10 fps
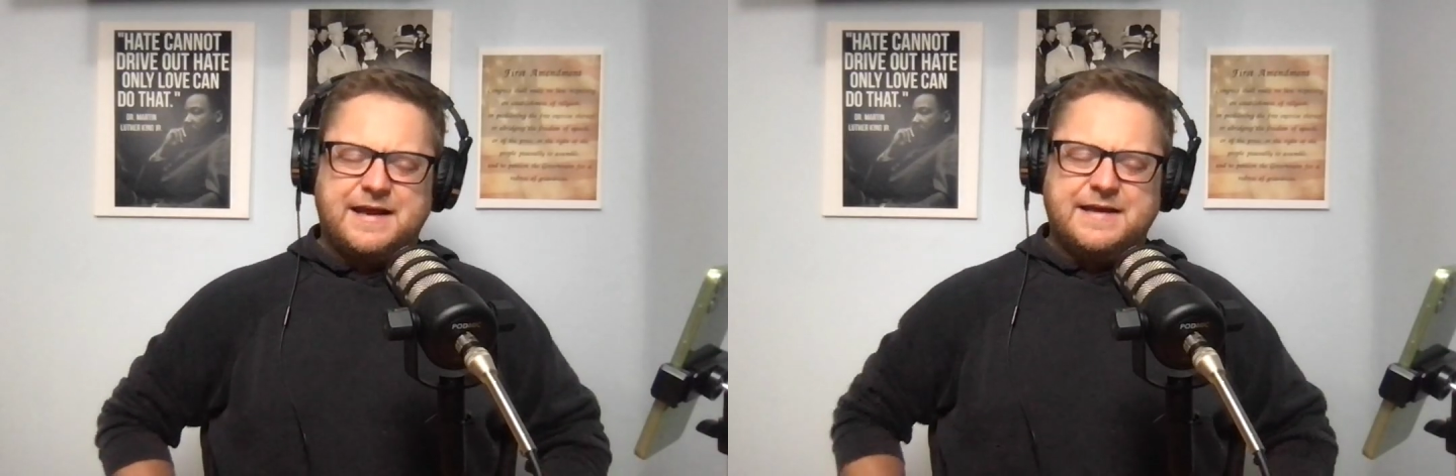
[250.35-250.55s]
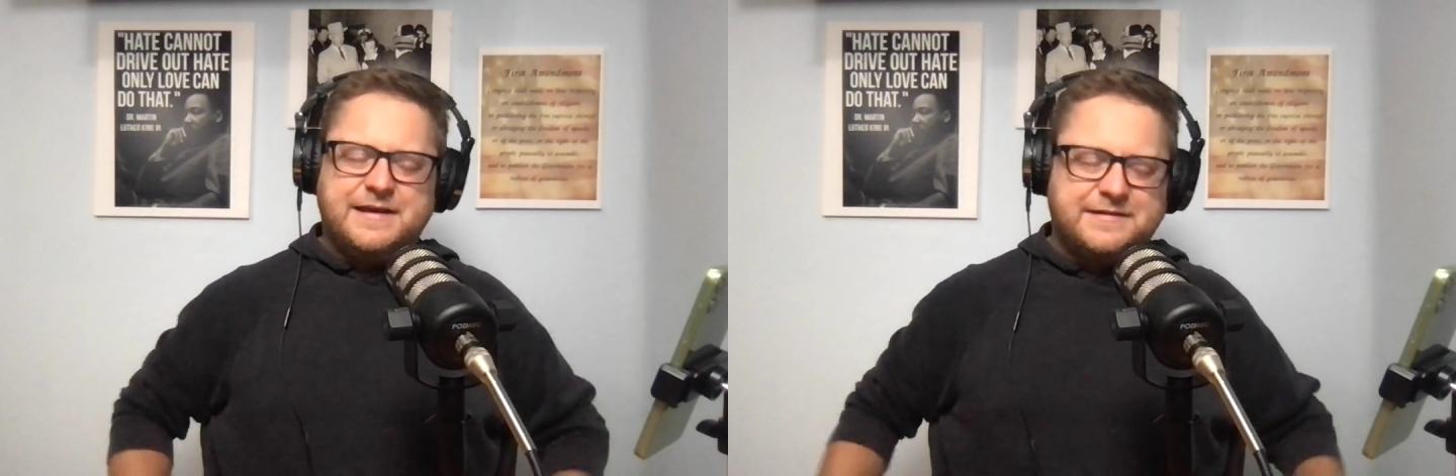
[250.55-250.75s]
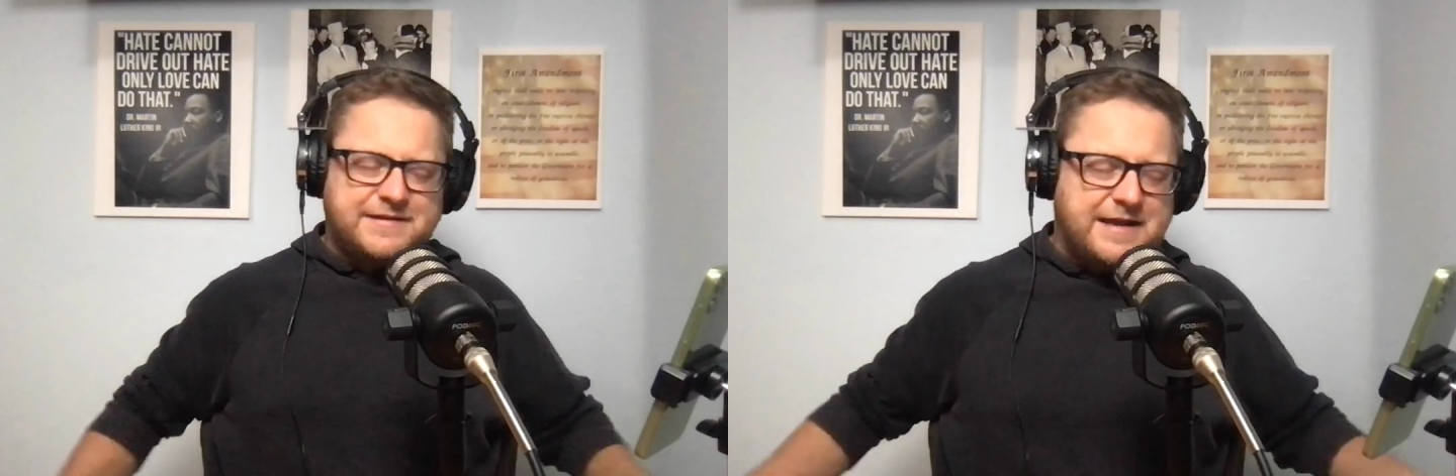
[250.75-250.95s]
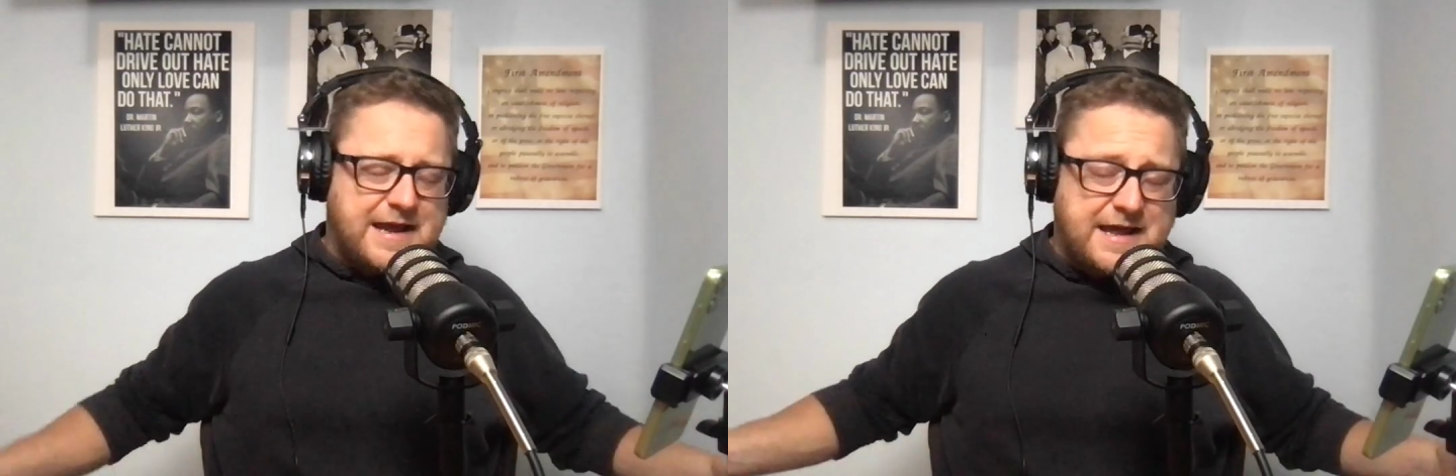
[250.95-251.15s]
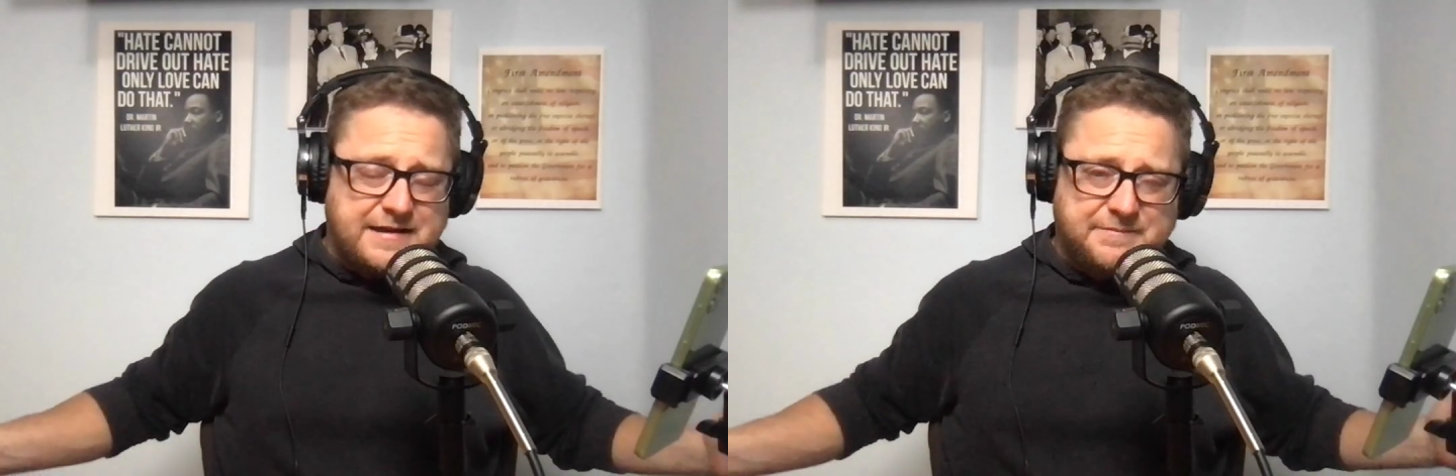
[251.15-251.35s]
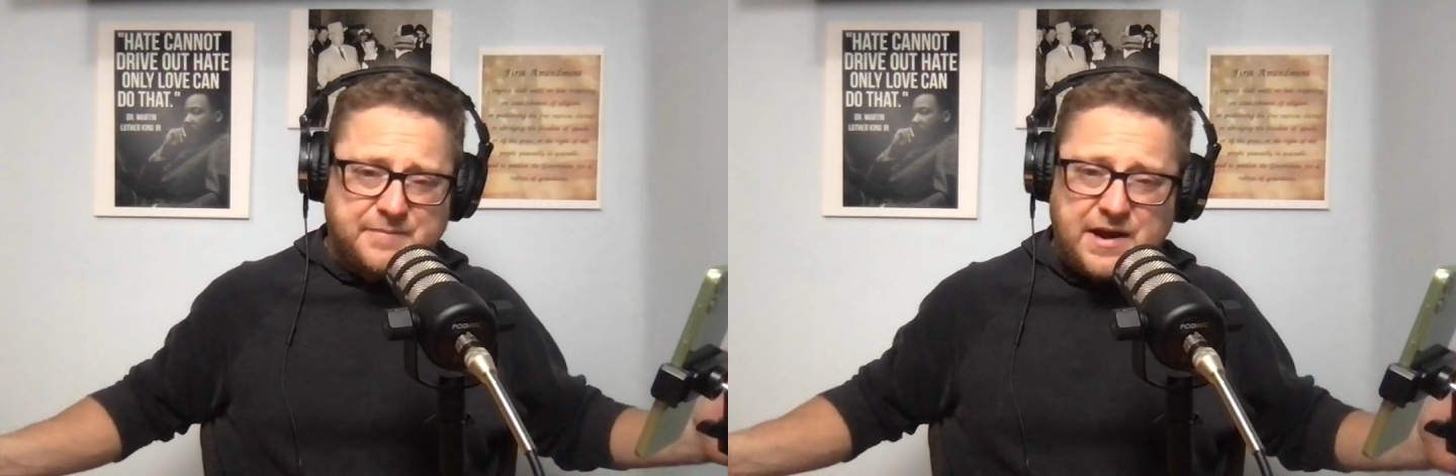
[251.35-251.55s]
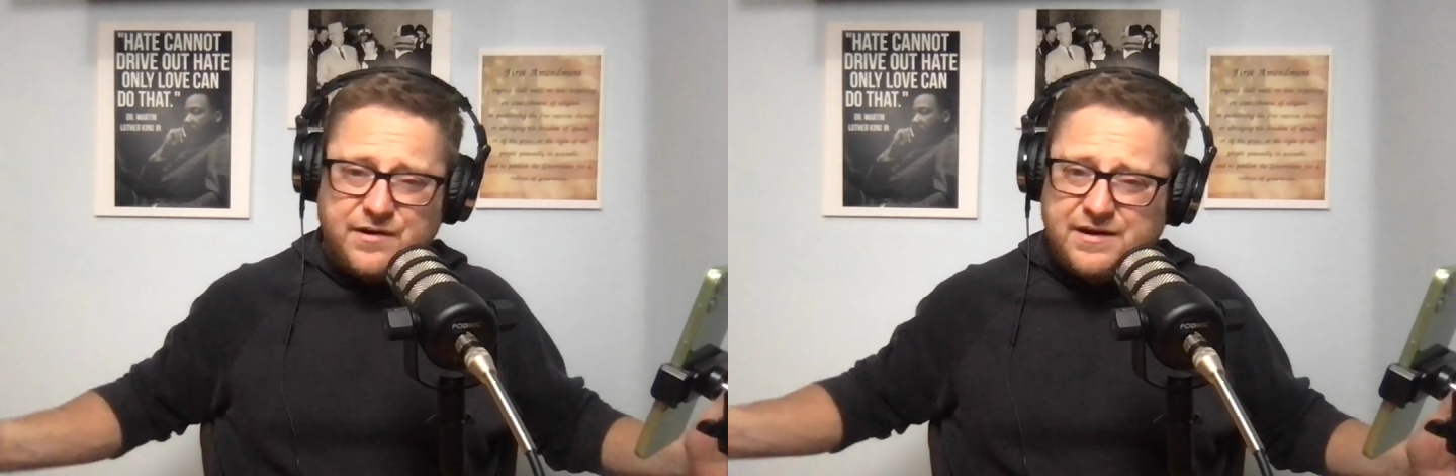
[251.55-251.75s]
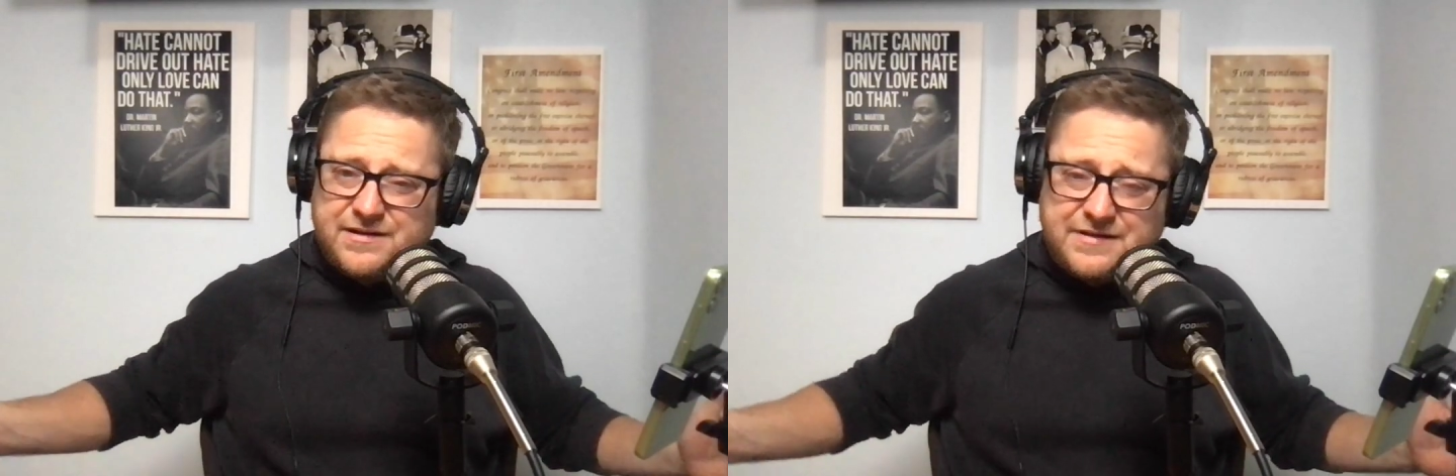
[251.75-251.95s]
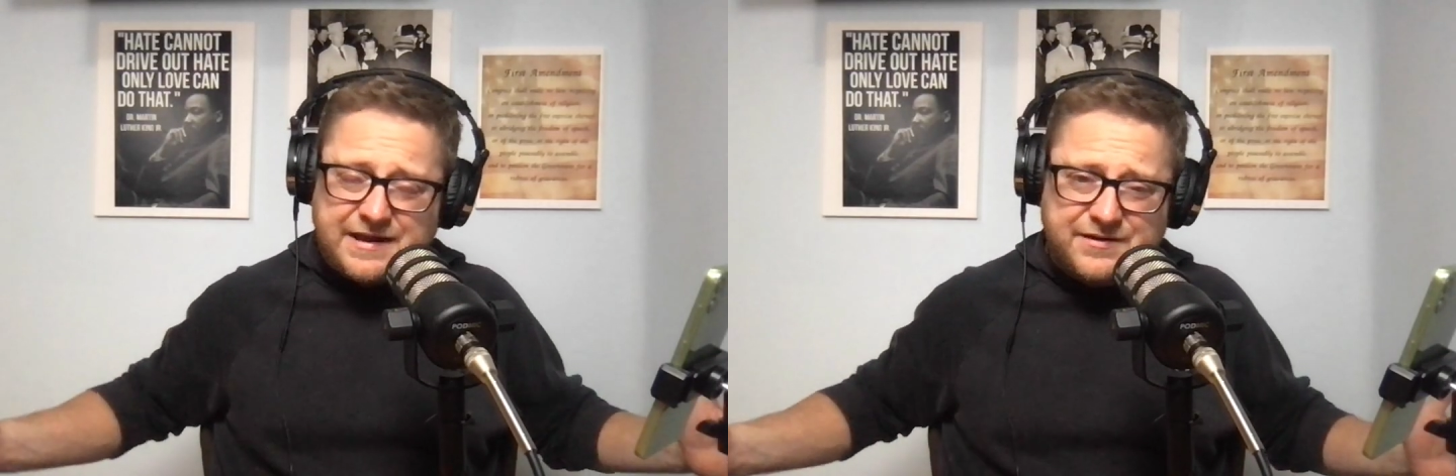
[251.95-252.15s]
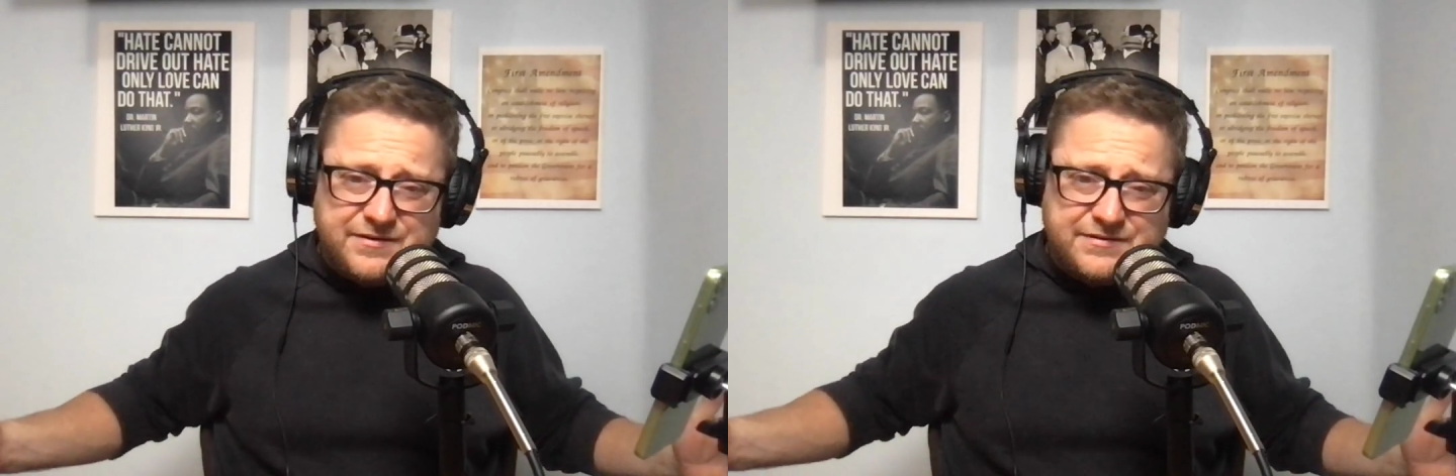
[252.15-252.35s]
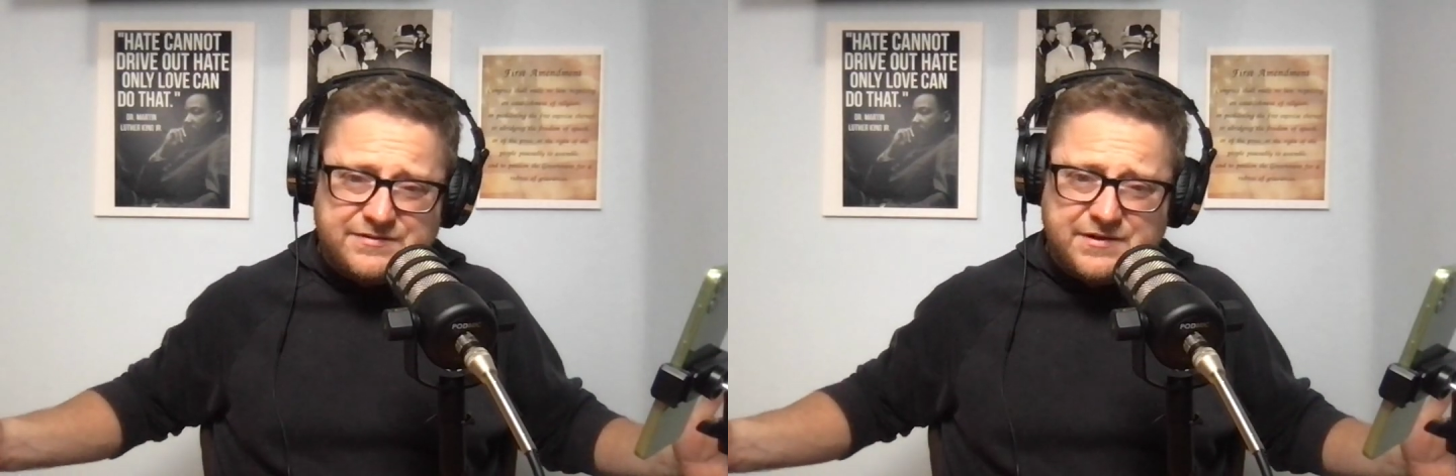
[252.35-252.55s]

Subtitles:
guess they had paragliders.